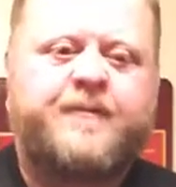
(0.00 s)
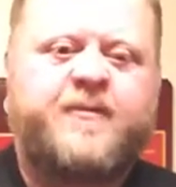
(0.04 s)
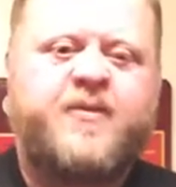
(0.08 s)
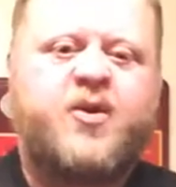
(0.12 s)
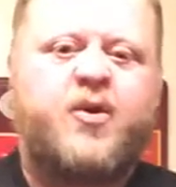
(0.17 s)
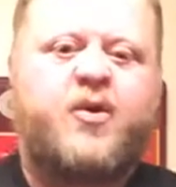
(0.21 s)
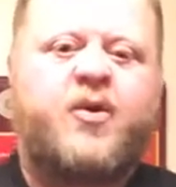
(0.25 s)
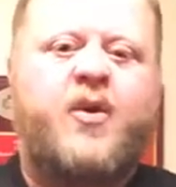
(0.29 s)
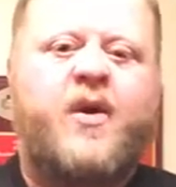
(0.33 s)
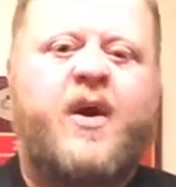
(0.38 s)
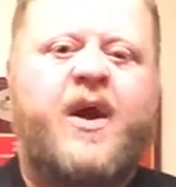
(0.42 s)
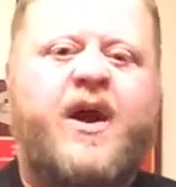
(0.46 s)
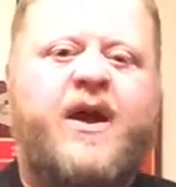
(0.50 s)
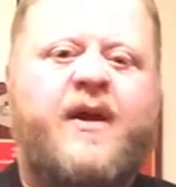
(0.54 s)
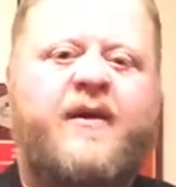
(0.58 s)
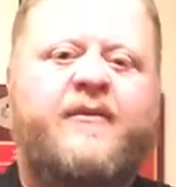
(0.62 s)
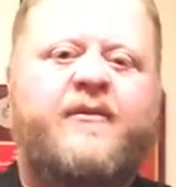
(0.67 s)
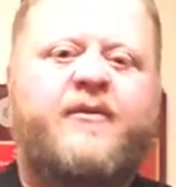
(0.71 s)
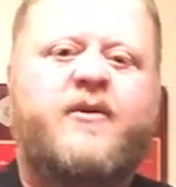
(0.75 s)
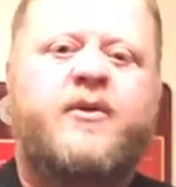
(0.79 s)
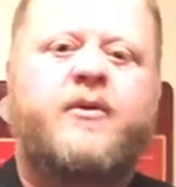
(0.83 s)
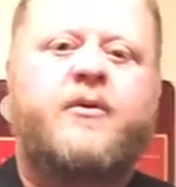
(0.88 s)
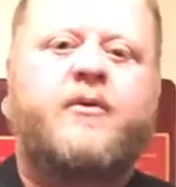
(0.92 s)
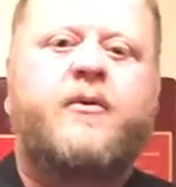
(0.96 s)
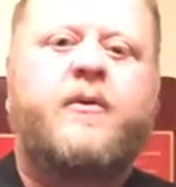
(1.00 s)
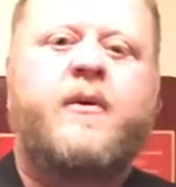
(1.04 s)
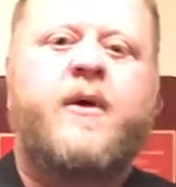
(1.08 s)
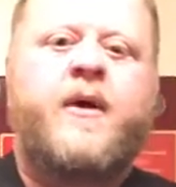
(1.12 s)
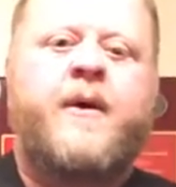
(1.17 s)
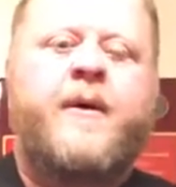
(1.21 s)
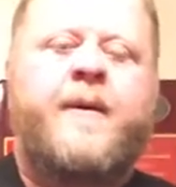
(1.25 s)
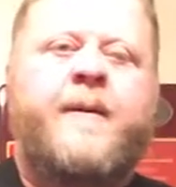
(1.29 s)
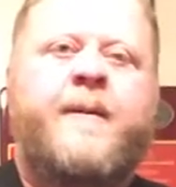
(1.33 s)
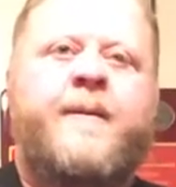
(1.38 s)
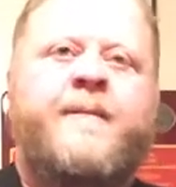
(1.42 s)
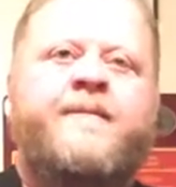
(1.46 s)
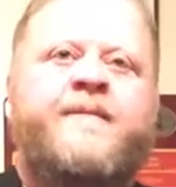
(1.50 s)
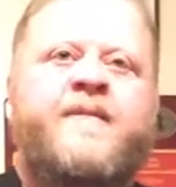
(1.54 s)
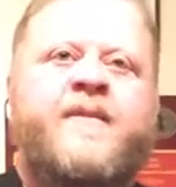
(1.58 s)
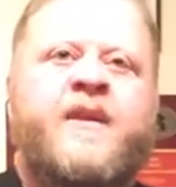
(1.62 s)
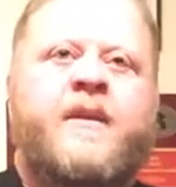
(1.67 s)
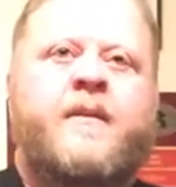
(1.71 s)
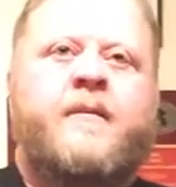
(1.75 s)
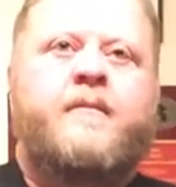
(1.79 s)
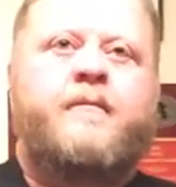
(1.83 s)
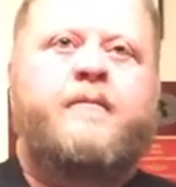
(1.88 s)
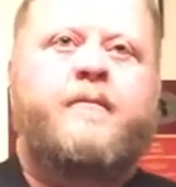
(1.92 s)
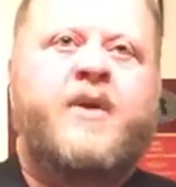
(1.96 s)
So you have to
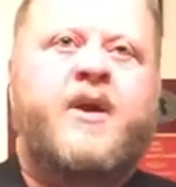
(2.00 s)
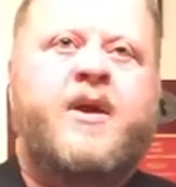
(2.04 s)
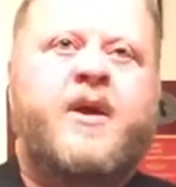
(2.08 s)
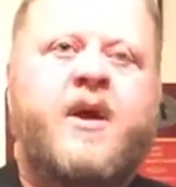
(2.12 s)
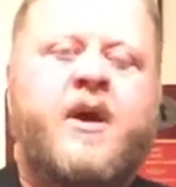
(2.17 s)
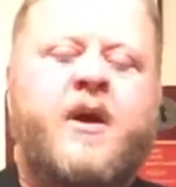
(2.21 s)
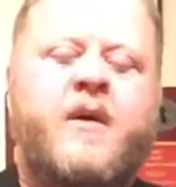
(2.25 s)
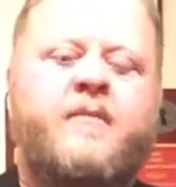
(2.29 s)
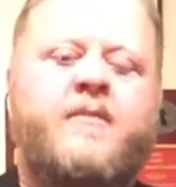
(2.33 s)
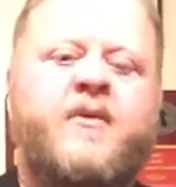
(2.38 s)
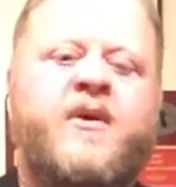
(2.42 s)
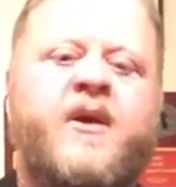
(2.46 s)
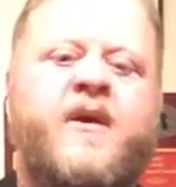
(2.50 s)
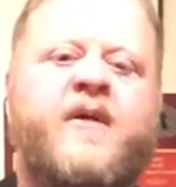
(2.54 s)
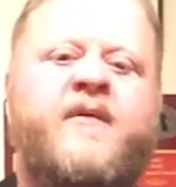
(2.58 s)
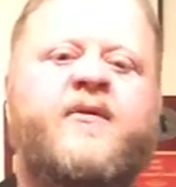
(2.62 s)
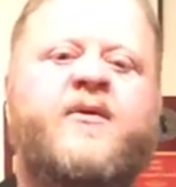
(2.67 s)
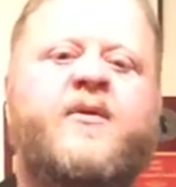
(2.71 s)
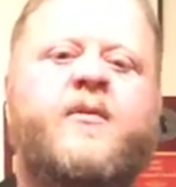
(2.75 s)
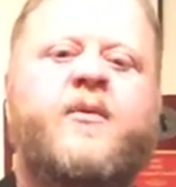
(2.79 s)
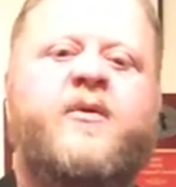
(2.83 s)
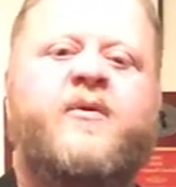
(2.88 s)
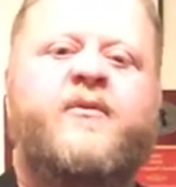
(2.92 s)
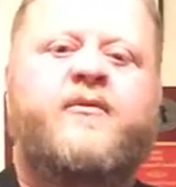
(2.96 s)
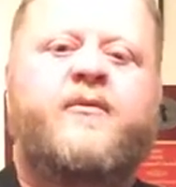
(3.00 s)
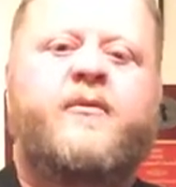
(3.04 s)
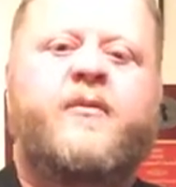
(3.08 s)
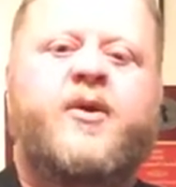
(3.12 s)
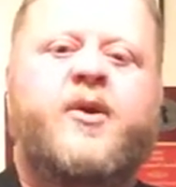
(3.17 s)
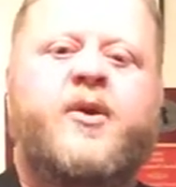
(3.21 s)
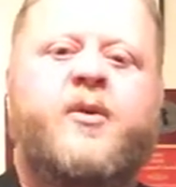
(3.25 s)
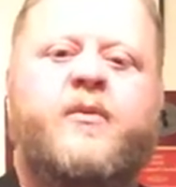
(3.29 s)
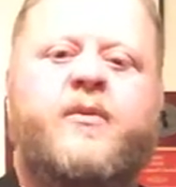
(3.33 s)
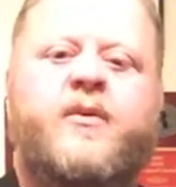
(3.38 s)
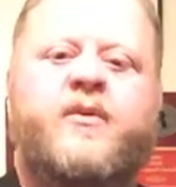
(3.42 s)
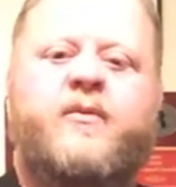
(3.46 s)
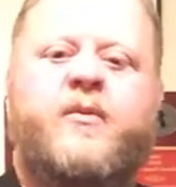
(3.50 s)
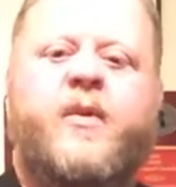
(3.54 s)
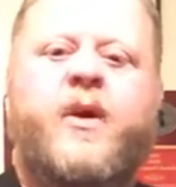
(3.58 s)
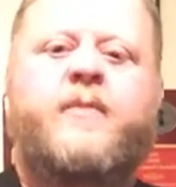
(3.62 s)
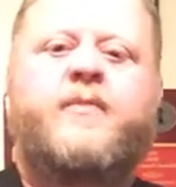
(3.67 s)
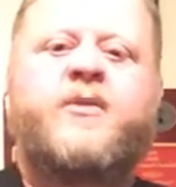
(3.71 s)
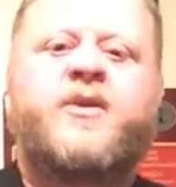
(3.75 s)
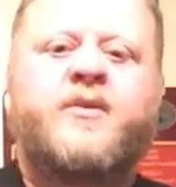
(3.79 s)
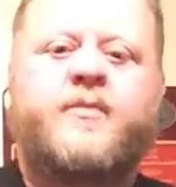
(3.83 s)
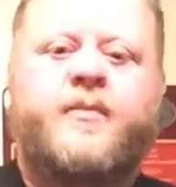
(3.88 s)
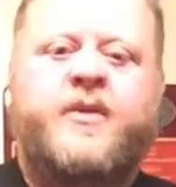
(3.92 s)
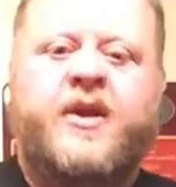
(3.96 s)
become comfortable and familiar with the
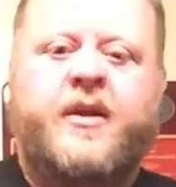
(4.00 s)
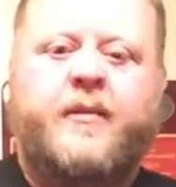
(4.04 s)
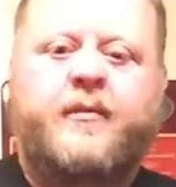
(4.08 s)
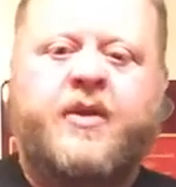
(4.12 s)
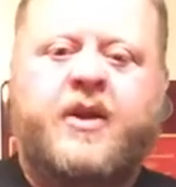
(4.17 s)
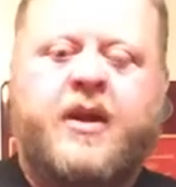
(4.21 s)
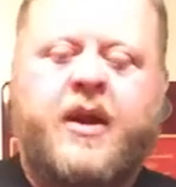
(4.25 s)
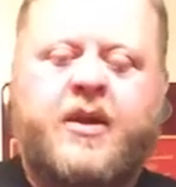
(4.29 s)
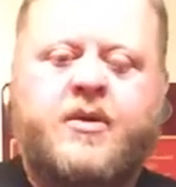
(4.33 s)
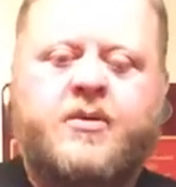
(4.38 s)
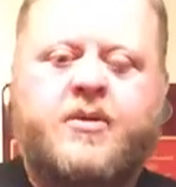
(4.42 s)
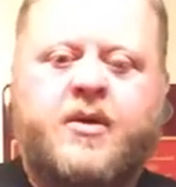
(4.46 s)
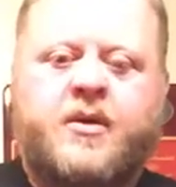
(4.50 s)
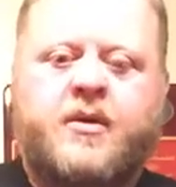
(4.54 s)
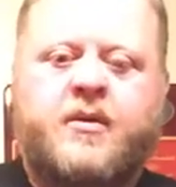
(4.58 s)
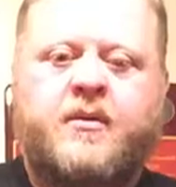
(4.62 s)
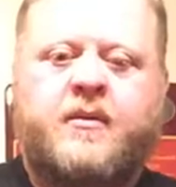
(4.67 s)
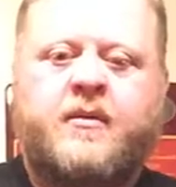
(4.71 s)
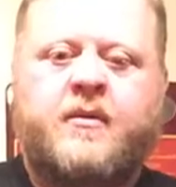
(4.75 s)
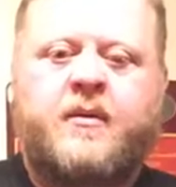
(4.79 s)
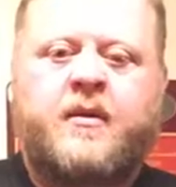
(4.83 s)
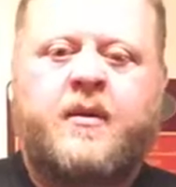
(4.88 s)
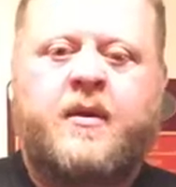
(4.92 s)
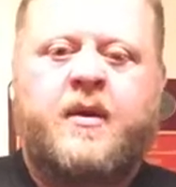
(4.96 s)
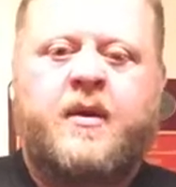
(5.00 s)
weapons manipulation